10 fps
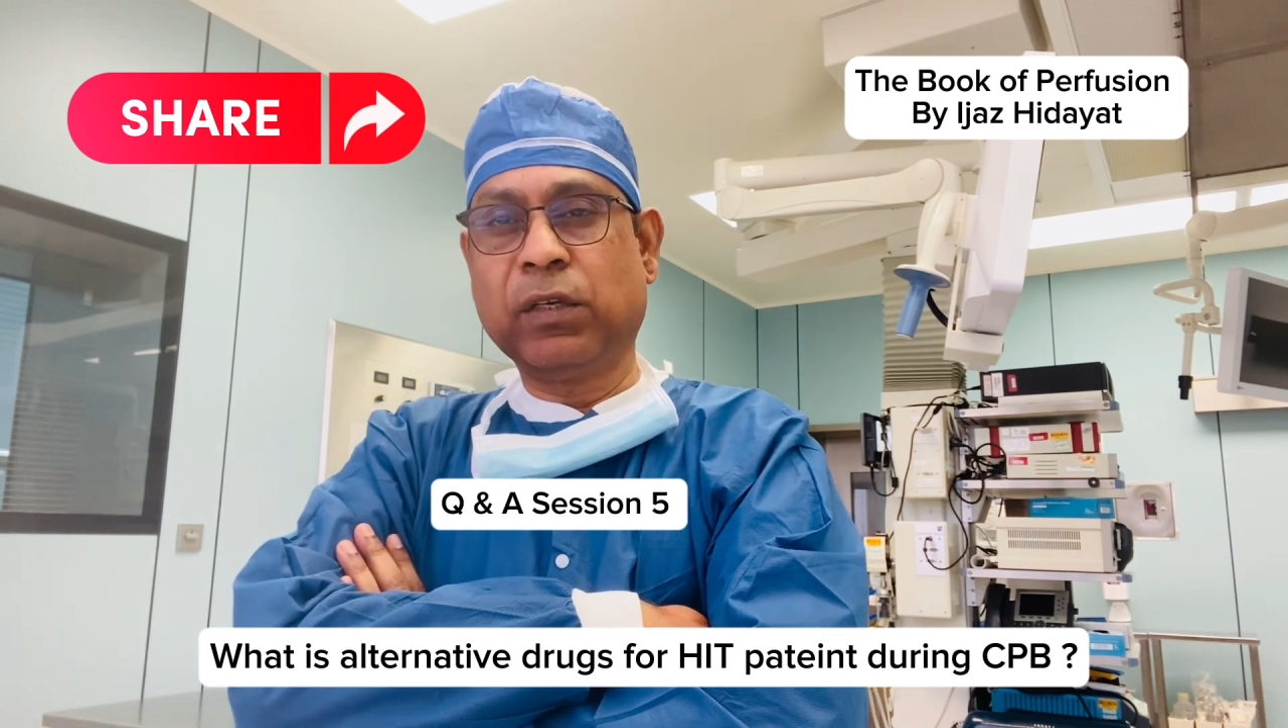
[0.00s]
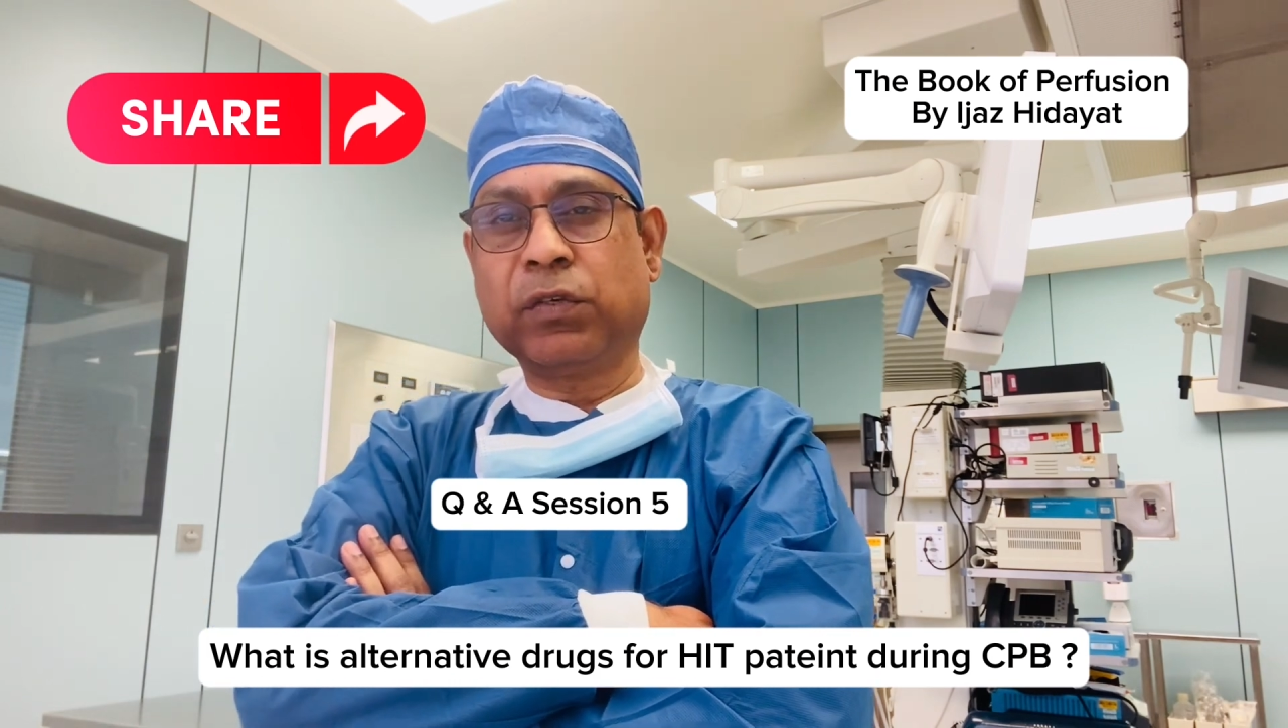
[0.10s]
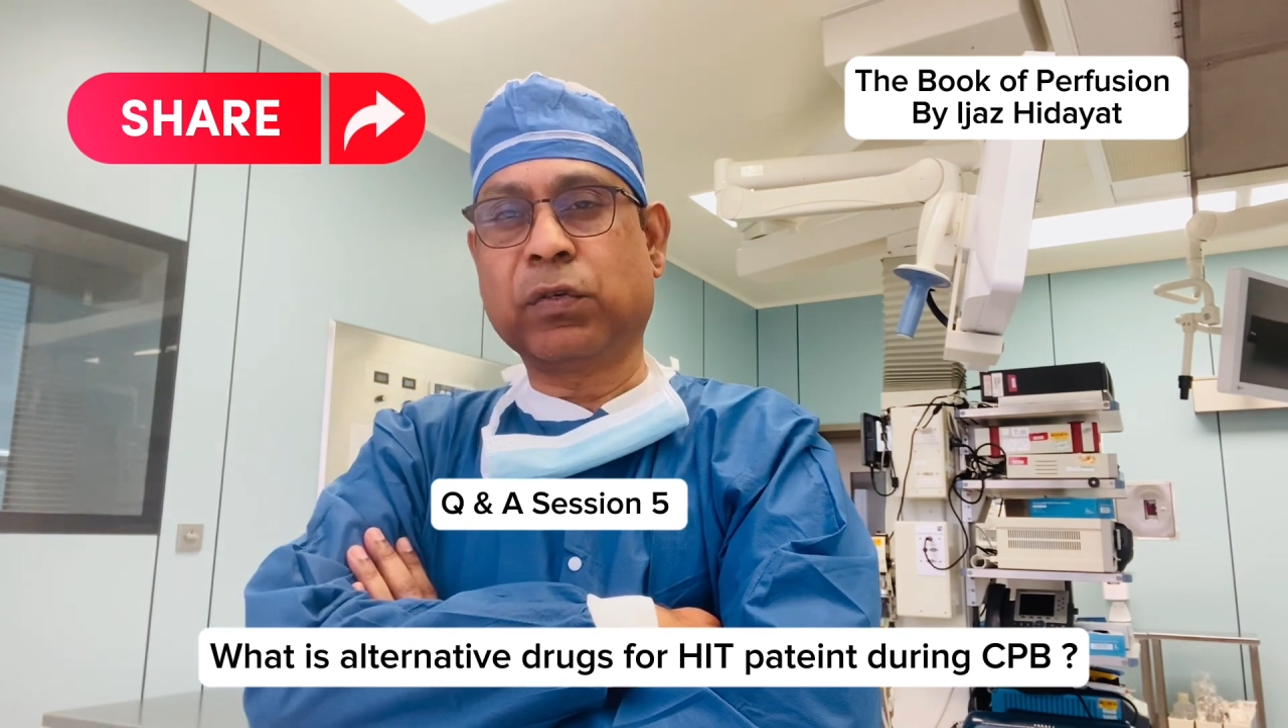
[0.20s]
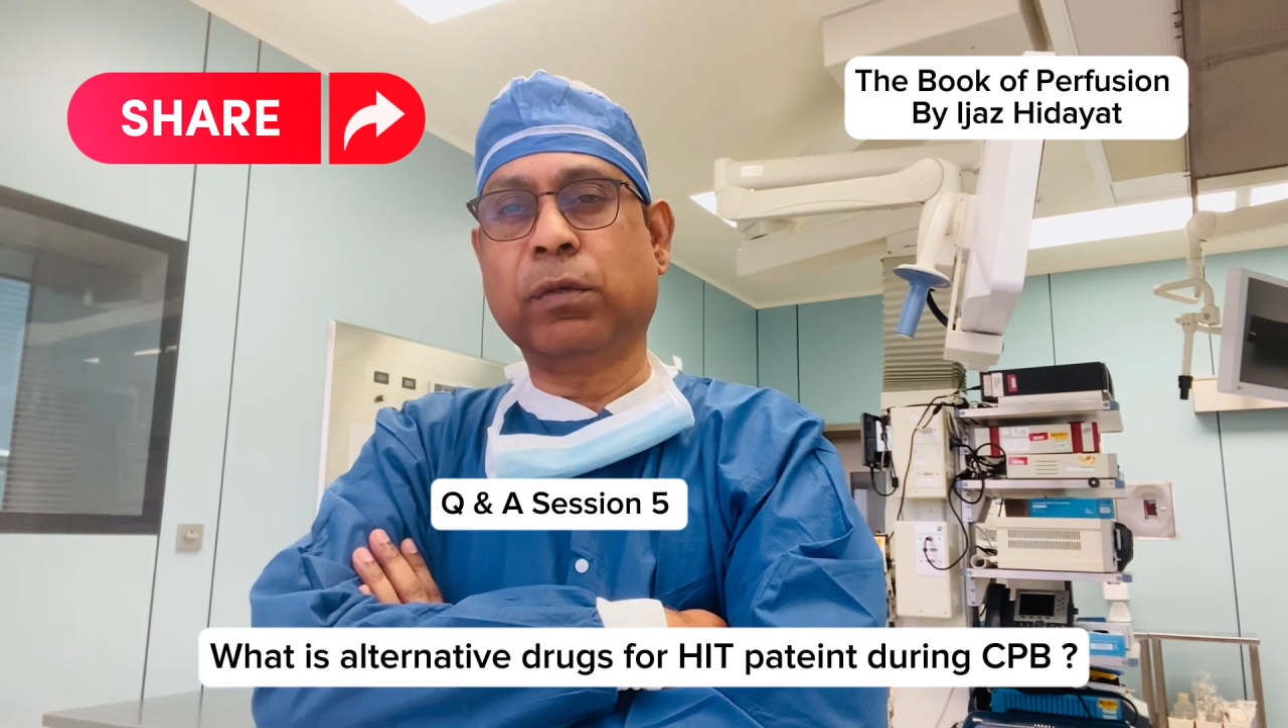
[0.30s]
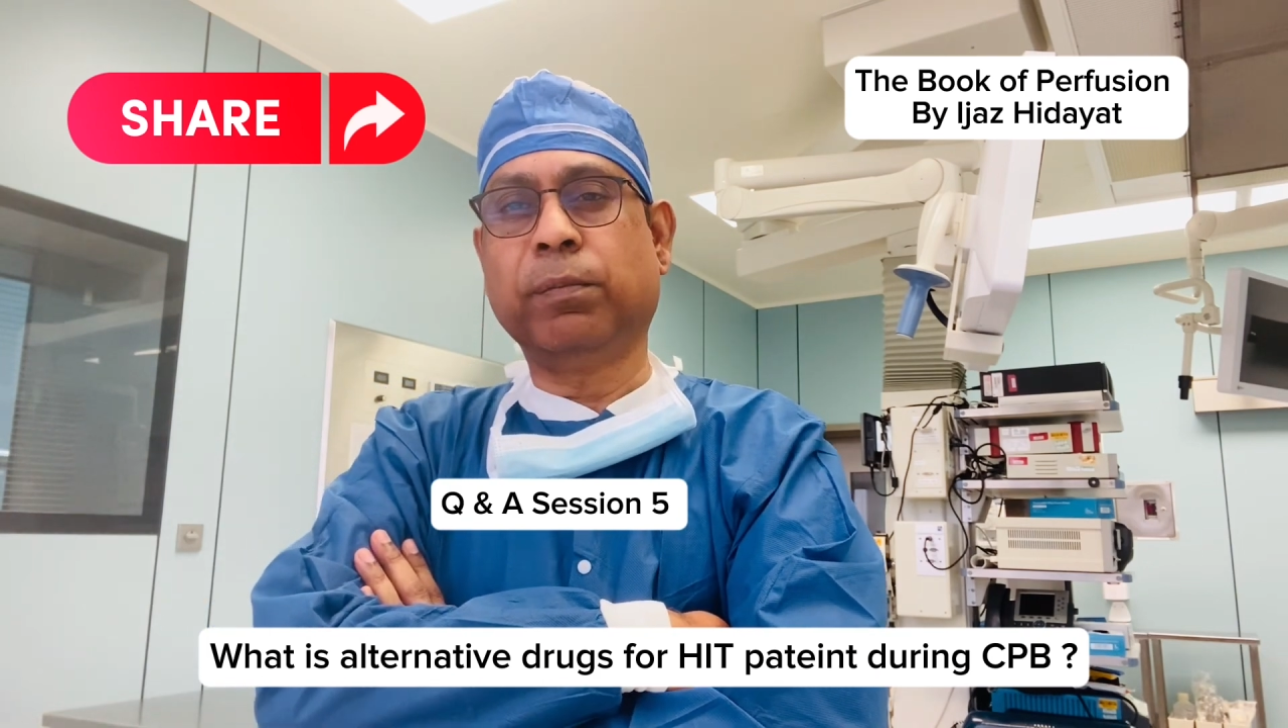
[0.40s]

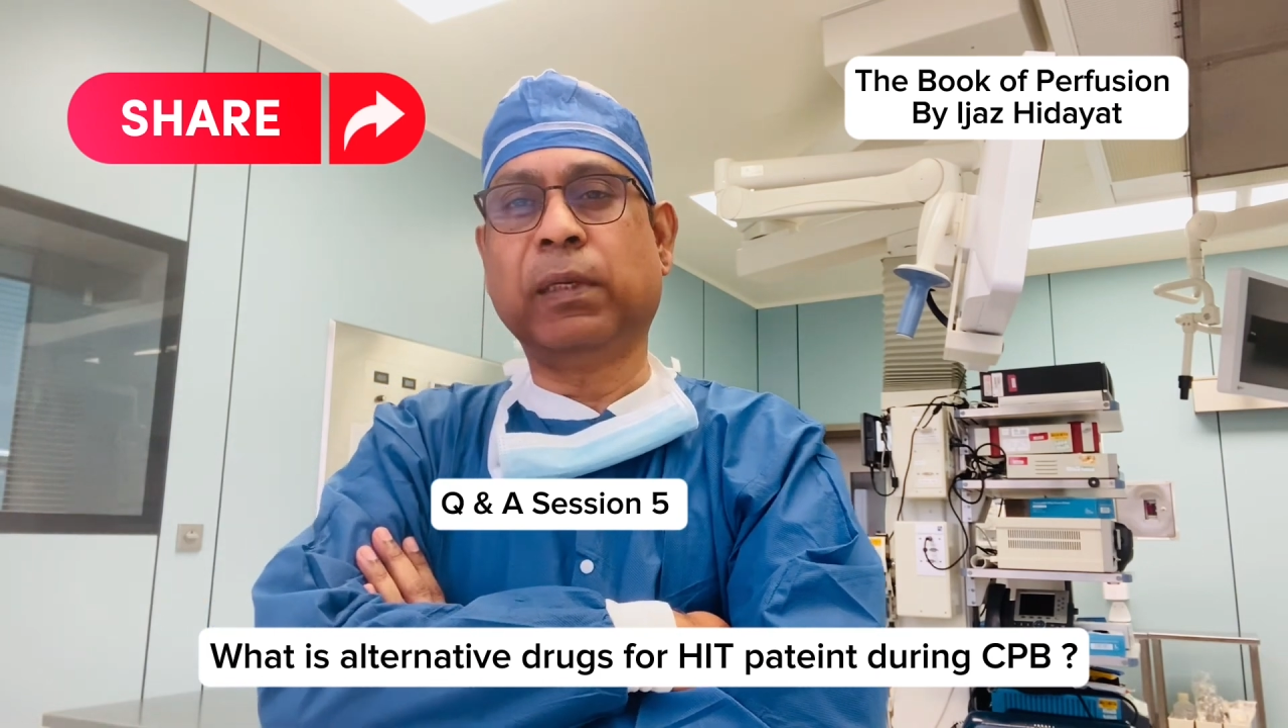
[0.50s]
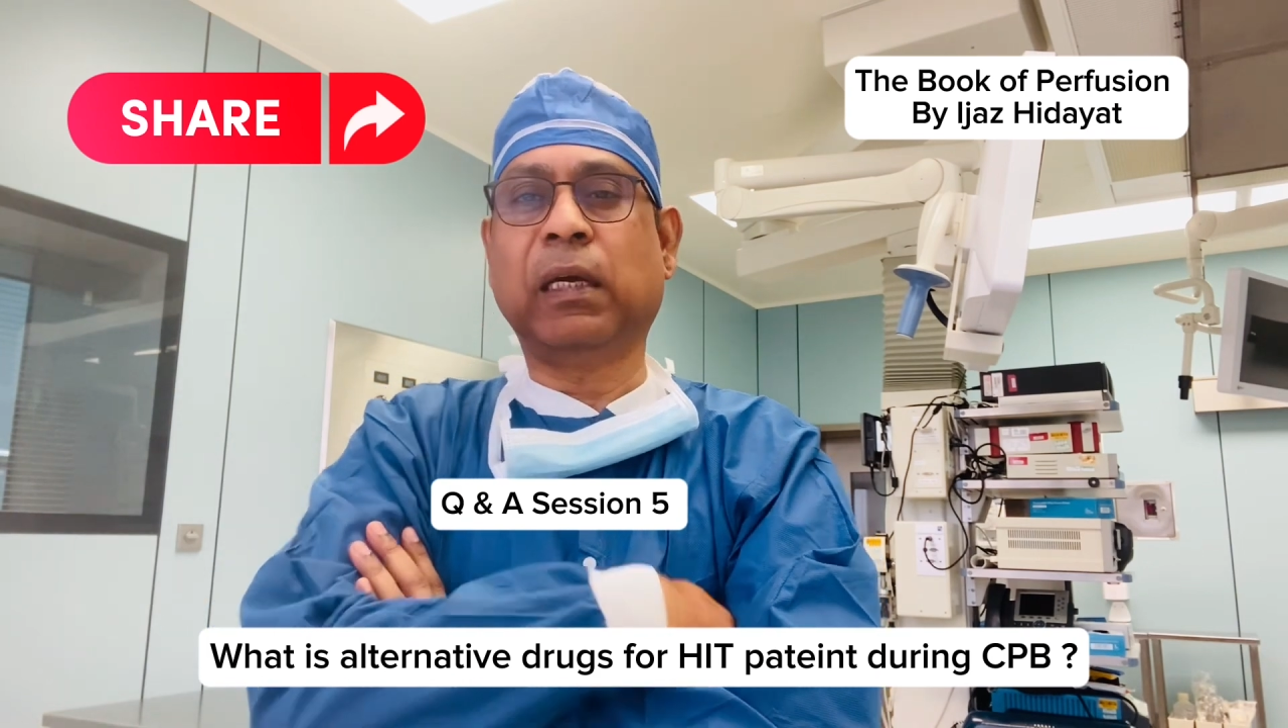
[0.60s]
should be,